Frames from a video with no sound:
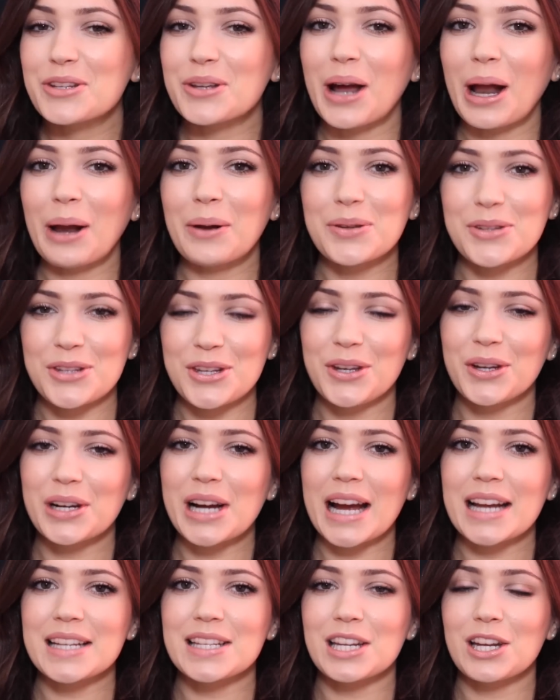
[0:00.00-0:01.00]
So I will see you
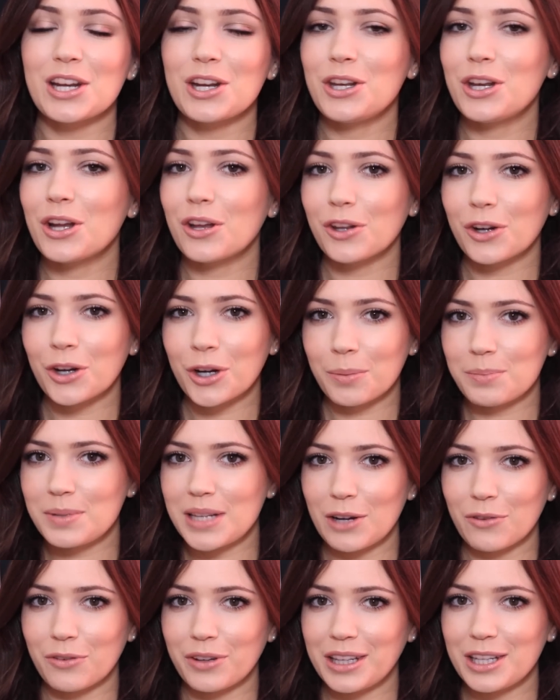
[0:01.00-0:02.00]
guys in another
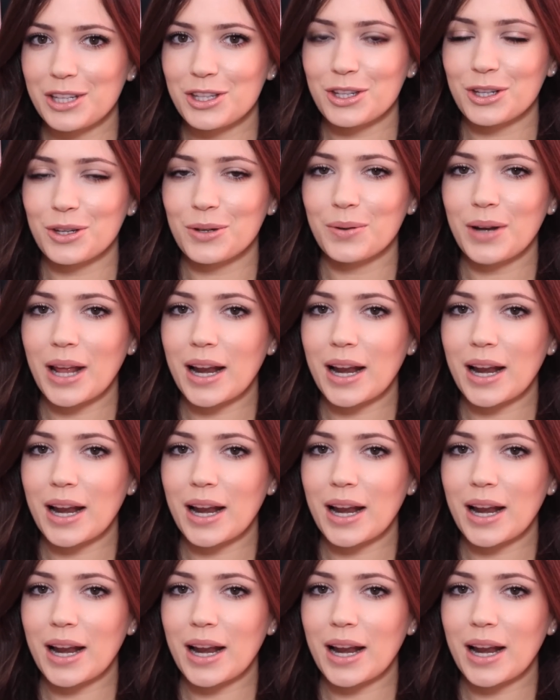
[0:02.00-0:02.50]
update really soon,